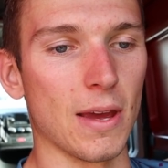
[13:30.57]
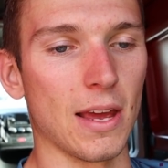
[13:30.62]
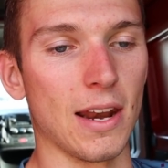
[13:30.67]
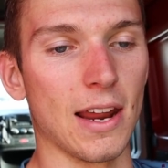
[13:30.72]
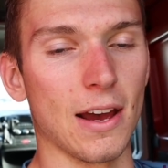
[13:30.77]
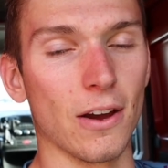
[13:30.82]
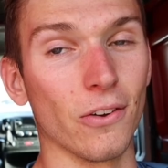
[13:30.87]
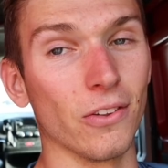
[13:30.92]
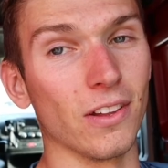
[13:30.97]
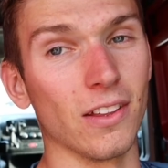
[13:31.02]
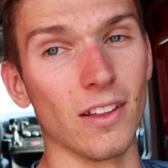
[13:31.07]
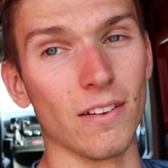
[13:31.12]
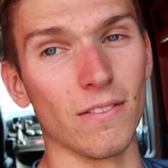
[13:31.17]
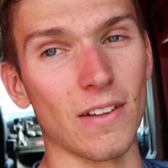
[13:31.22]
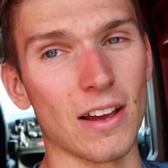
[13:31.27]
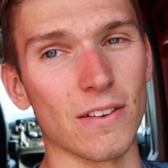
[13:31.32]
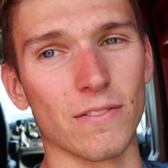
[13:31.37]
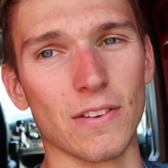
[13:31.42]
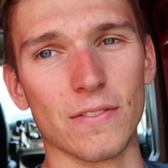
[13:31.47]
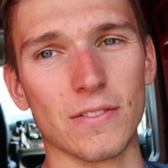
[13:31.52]
and I only live
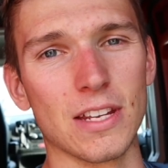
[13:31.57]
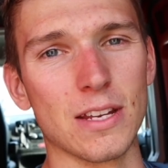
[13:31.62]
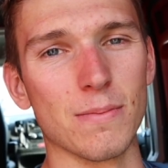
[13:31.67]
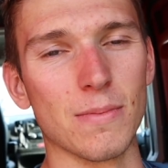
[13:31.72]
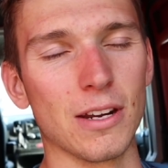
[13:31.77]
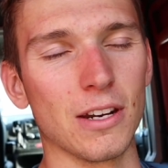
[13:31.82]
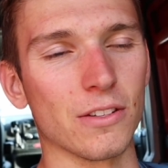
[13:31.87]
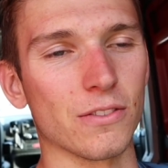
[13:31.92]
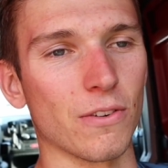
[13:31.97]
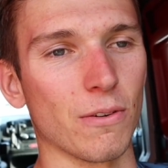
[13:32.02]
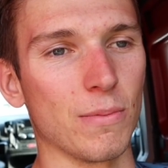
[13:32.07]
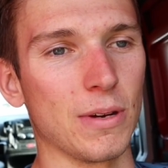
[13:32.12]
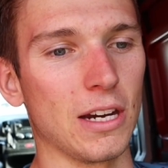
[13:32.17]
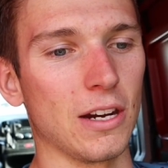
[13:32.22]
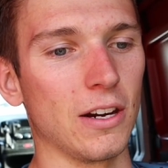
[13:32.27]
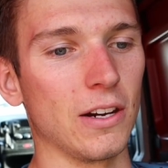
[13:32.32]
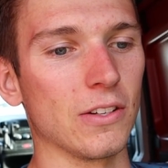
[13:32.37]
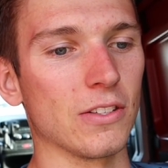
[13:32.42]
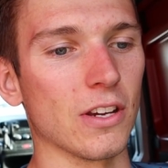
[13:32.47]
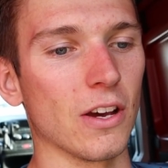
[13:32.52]
like 15 minutes from
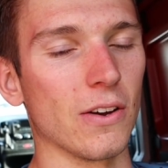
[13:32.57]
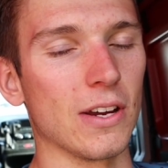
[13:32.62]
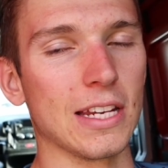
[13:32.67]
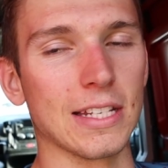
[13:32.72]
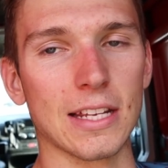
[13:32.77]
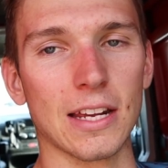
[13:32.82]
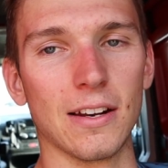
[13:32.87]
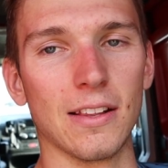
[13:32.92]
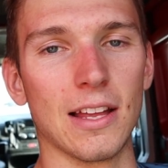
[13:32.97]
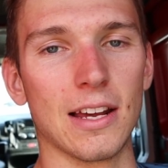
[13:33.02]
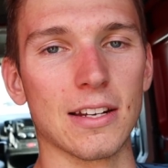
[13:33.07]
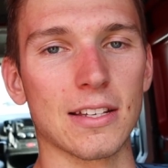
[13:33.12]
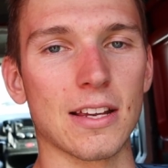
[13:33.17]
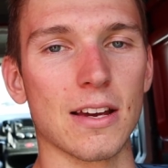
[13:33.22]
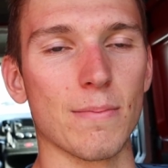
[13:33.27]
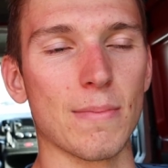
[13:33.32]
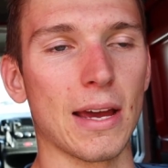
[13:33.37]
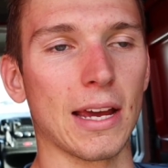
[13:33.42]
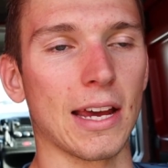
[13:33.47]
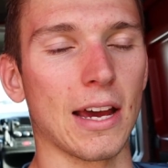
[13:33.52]
here, so he's gonna let us
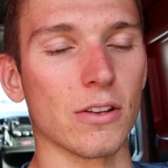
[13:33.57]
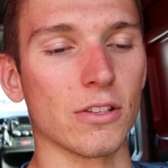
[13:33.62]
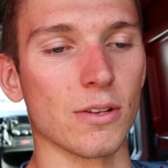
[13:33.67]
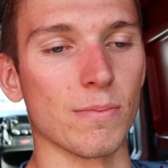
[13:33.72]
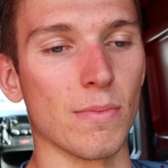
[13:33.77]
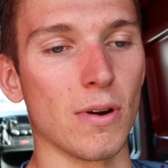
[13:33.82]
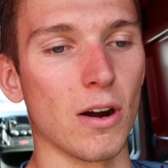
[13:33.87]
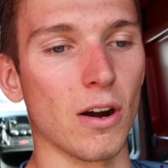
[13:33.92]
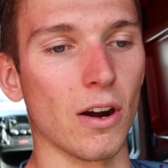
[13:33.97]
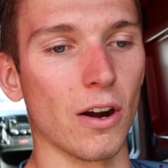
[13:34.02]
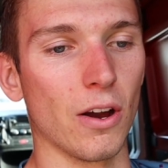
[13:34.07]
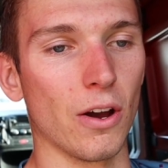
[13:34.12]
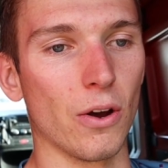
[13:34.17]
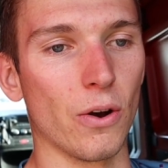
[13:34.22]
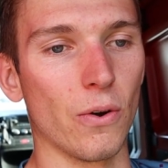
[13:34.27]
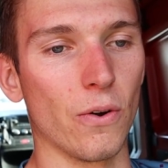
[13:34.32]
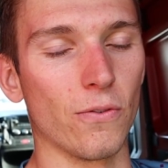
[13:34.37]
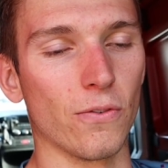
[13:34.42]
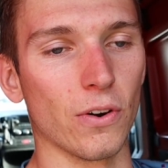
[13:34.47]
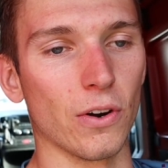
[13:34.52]
come back out
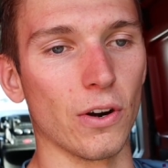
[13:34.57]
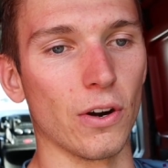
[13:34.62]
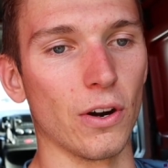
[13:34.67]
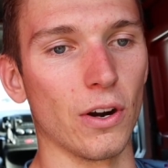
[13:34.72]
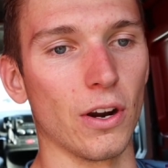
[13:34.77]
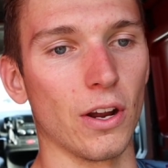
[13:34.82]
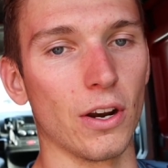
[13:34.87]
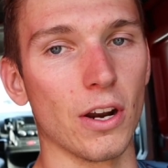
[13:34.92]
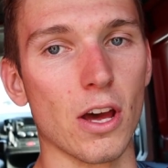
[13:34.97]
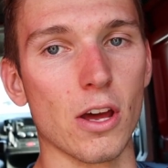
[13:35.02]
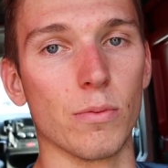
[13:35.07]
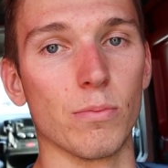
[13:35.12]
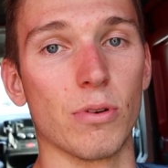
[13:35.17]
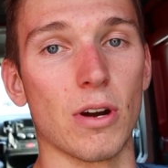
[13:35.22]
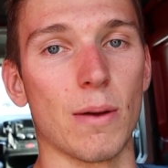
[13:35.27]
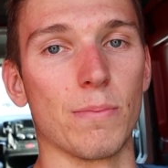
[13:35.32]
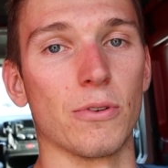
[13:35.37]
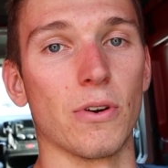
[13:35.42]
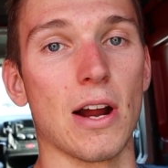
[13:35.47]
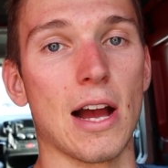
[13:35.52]
tomorrow for an
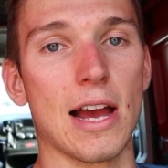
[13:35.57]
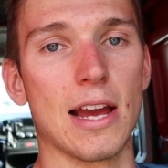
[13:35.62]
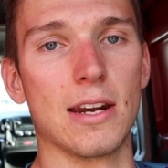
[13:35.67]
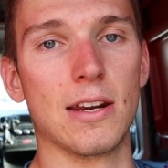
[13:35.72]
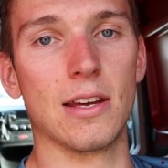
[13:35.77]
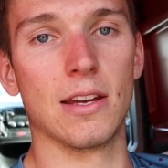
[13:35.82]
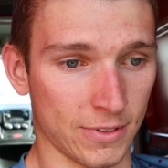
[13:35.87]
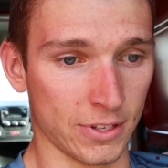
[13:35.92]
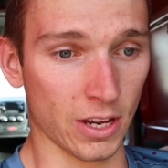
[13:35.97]
unprepped ride.